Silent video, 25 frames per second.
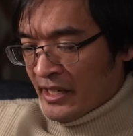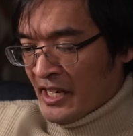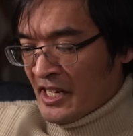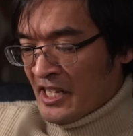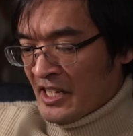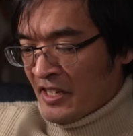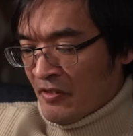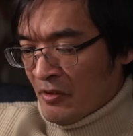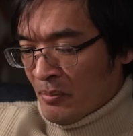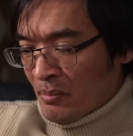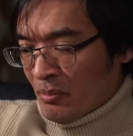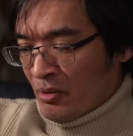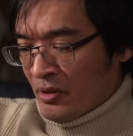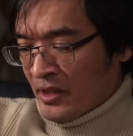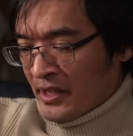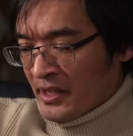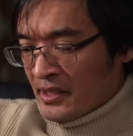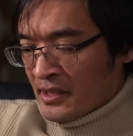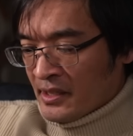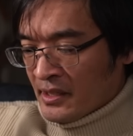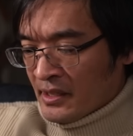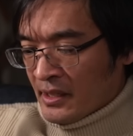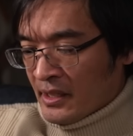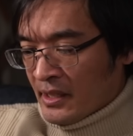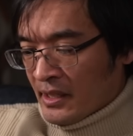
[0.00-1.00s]
any given
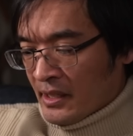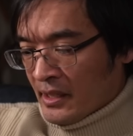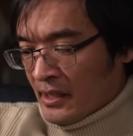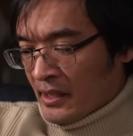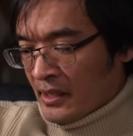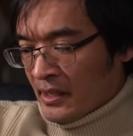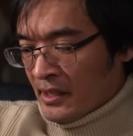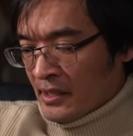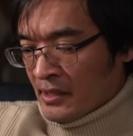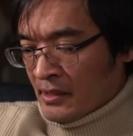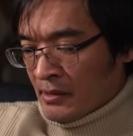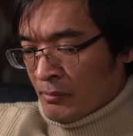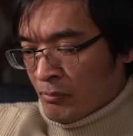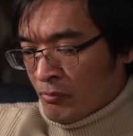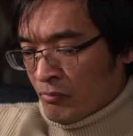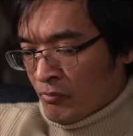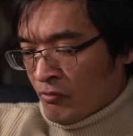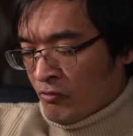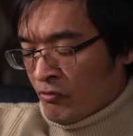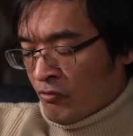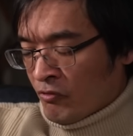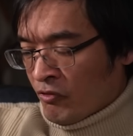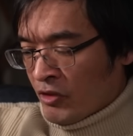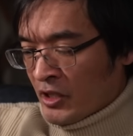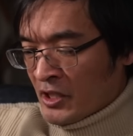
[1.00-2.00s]
point, uh, is
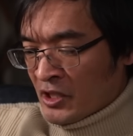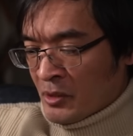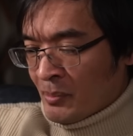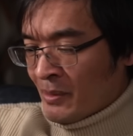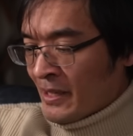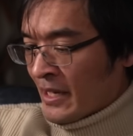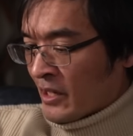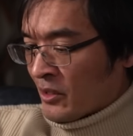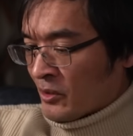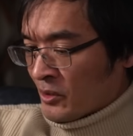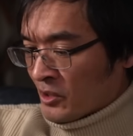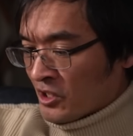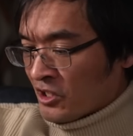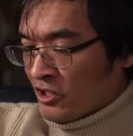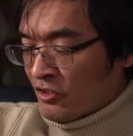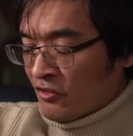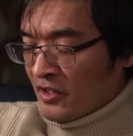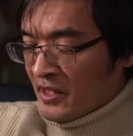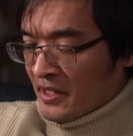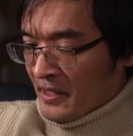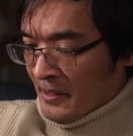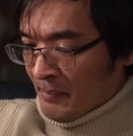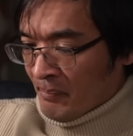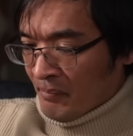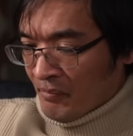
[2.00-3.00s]
fixed to be like on a
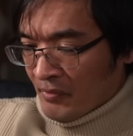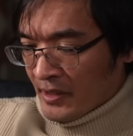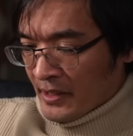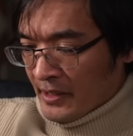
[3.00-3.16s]
sphere.